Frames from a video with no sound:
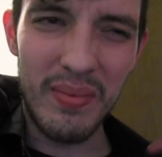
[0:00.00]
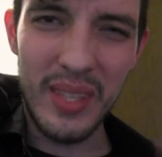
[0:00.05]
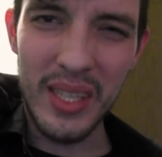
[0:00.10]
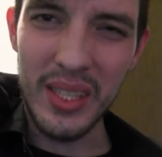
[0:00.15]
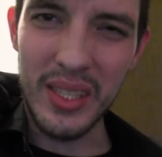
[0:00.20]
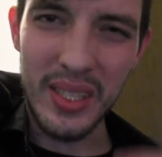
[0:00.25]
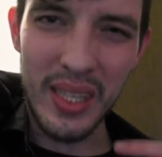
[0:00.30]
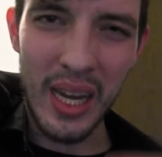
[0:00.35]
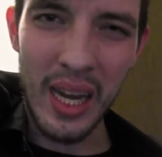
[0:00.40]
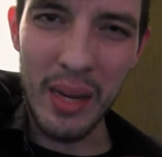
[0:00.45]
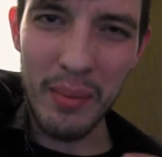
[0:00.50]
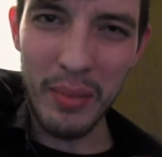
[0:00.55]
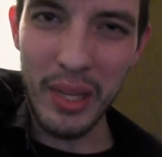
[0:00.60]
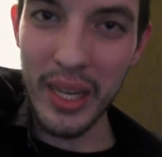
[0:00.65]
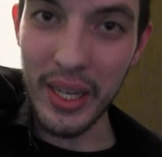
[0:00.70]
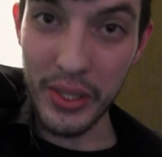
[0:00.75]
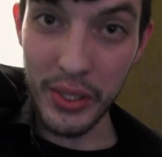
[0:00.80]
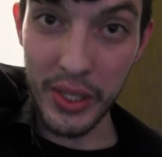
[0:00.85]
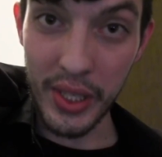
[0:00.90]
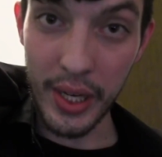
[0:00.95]
this time
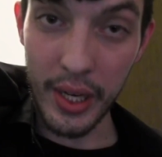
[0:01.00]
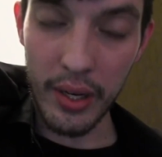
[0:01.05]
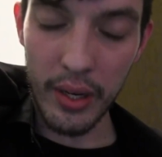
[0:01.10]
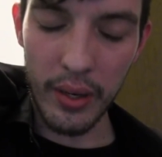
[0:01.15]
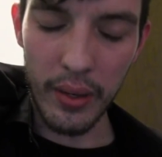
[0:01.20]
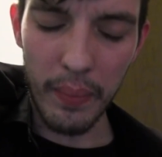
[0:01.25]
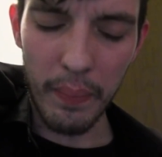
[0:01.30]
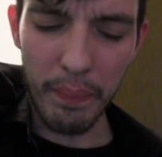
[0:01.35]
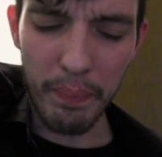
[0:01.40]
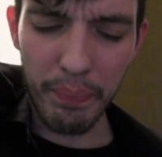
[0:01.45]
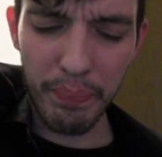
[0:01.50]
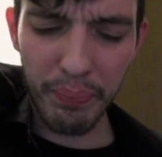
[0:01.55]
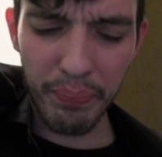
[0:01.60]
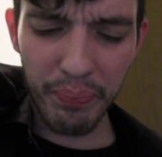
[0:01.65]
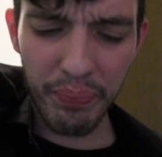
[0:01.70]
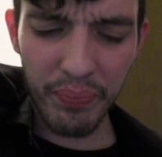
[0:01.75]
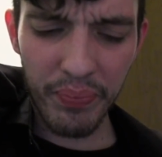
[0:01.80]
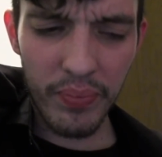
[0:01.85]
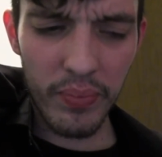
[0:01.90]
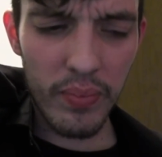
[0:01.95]
last year
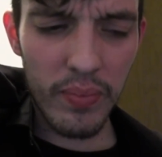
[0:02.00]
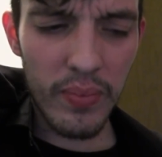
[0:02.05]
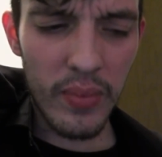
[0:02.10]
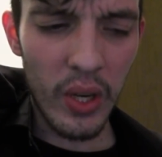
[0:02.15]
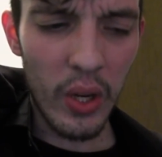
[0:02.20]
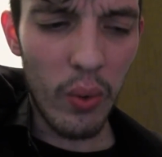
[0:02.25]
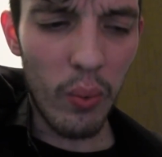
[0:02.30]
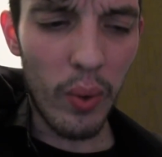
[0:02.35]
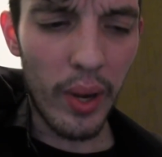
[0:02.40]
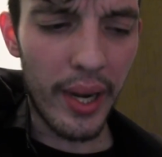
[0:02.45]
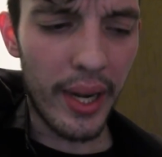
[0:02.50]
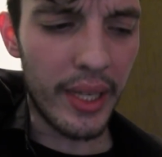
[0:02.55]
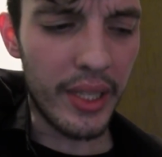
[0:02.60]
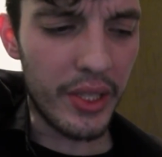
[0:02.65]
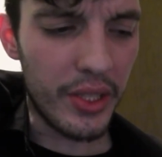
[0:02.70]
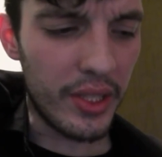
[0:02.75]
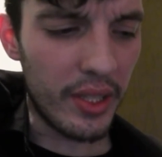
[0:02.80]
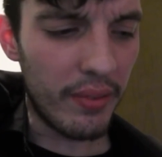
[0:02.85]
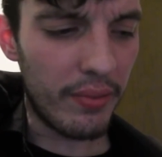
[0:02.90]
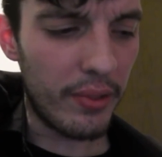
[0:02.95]
when
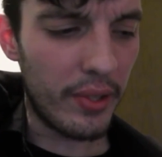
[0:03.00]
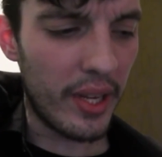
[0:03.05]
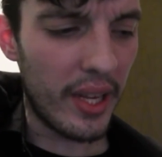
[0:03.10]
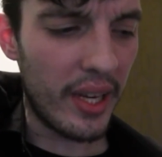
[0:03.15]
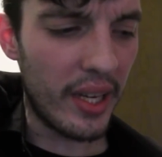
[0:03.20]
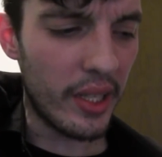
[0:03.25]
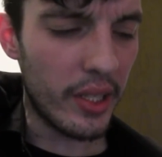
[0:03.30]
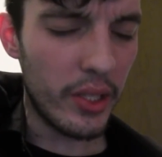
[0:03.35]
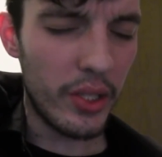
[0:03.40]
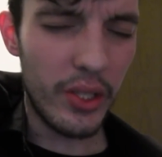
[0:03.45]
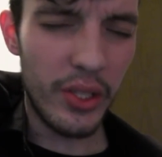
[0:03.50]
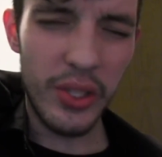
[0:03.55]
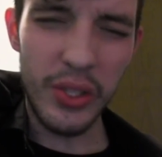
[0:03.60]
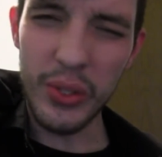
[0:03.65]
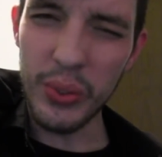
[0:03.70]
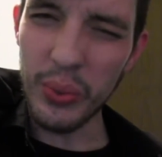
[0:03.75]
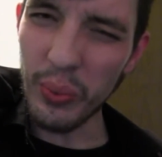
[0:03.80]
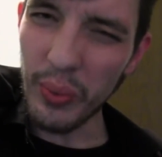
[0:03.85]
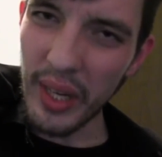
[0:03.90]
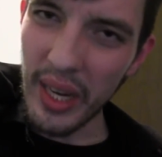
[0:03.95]
I suffered an
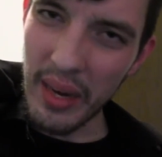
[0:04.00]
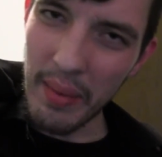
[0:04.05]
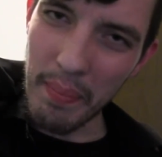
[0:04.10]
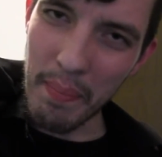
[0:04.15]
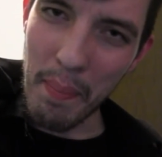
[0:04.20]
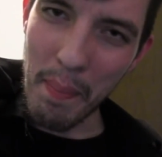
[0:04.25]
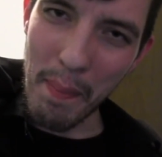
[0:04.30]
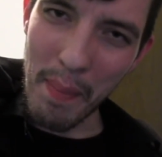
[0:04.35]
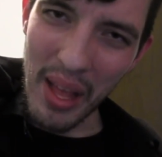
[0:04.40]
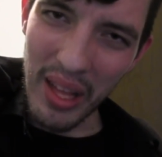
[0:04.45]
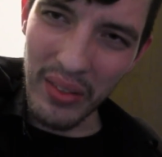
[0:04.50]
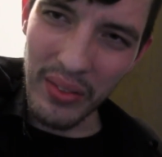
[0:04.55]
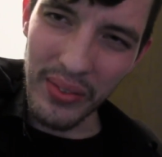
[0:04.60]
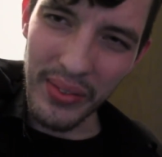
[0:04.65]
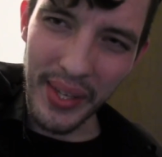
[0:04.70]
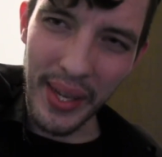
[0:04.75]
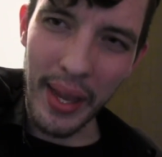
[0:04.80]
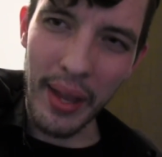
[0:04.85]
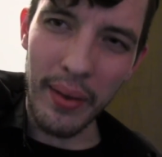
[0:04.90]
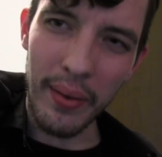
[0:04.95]
extreme
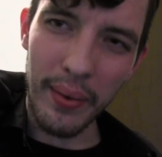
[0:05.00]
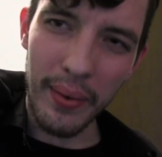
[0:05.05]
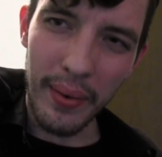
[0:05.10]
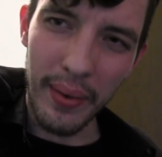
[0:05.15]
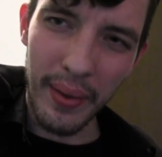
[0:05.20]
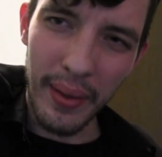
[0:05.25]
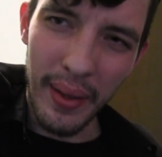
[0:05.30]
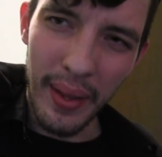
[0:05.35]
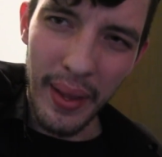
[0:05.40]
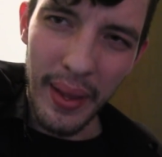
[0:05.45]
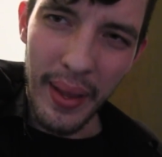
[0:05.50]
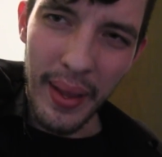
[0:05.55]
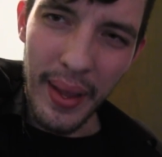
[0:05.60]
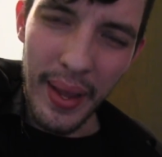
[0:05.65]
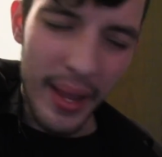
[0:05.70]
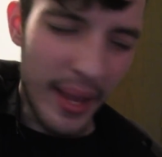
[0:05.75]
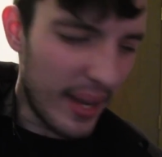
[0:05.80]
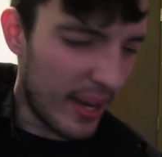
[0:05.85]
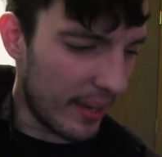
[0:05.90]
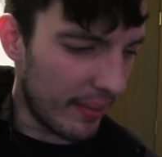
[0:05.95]
meltdown
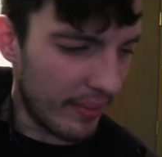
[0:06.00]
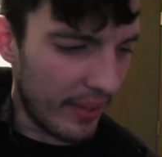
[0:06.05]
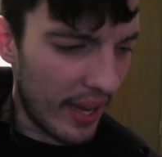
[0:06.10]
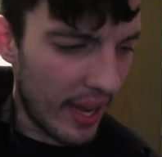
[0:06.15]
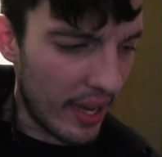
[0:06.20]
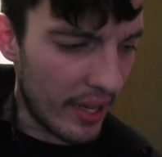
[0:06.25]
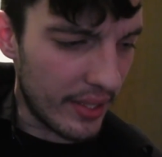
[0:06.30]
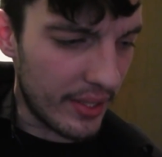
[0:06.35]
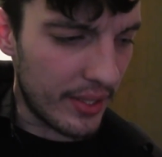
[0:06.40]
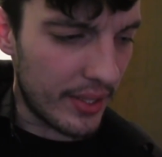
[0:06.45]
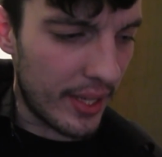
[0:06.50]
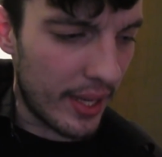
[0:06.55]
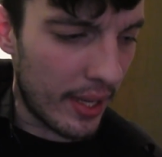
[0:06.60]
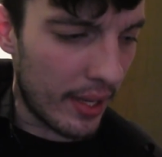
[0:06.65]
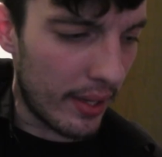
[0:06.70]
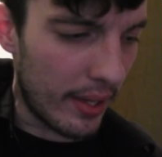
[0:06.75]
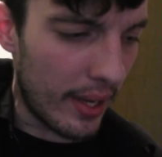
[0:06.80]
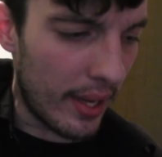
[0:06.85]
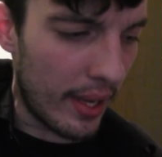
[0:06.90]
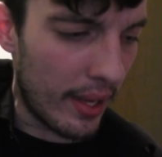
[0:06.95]
in
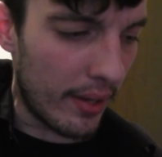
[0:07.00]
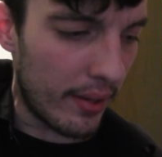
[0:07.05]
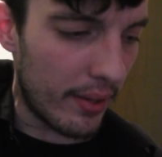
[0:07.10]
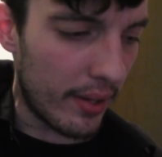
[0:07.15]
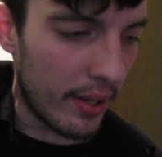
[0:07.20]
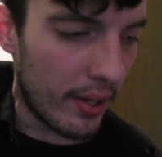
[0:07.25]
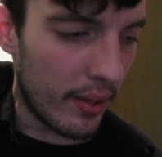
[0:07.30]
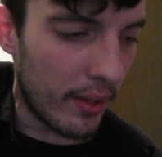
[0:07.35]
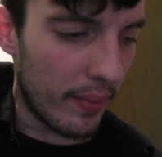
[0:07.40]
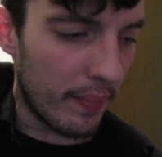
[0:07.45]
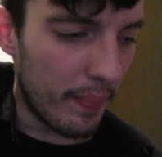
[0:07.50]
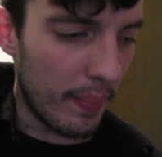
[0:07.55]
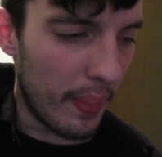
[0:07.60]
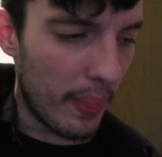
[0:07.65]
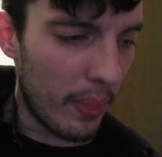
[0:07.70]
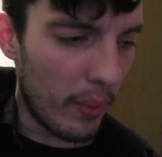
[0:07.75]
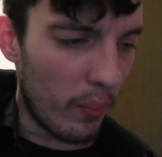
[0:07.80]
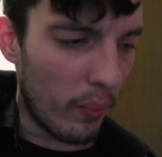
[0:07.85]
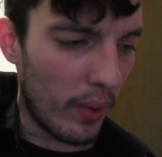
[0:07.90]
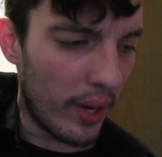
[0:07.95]
Afghanistan. And
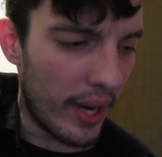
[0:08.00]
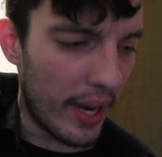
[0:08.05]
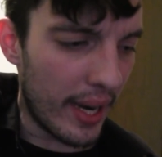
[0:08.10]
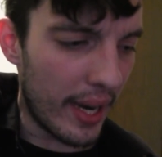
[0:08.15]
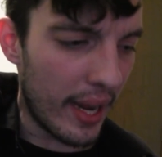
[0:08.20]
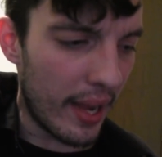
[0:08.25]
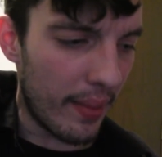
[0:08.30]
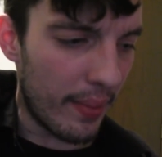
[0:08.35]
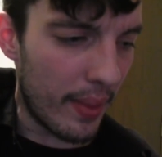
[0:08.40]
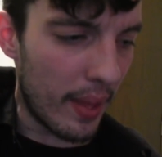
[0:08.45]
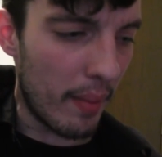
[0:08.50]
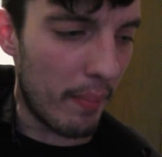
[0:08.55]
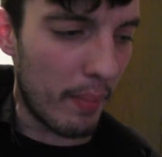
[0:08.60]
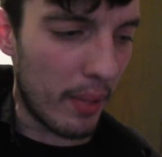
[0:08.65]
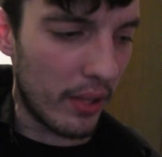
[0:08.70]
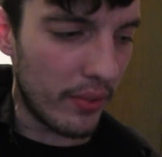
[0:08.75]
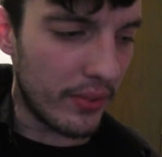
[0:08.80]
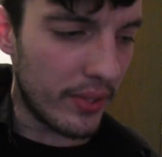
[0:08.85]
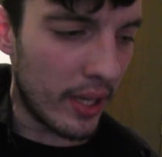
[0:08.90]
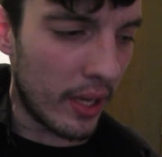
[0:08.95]
when I had that
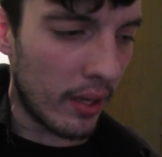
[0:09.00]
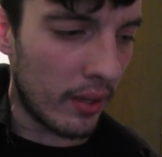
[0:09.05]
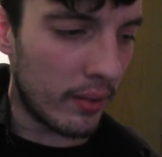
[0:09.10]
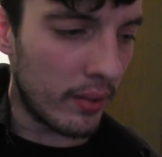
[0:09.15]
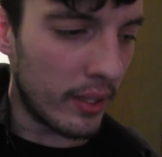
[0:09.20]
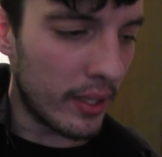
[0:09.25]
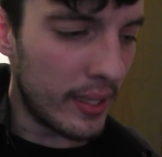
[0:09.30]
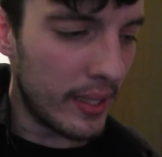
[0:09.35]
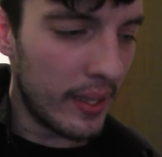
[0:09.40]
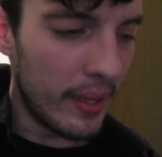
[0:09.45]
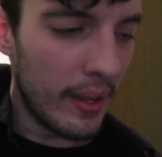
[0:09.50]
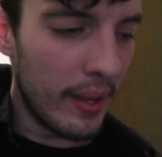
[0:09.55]
meltdown,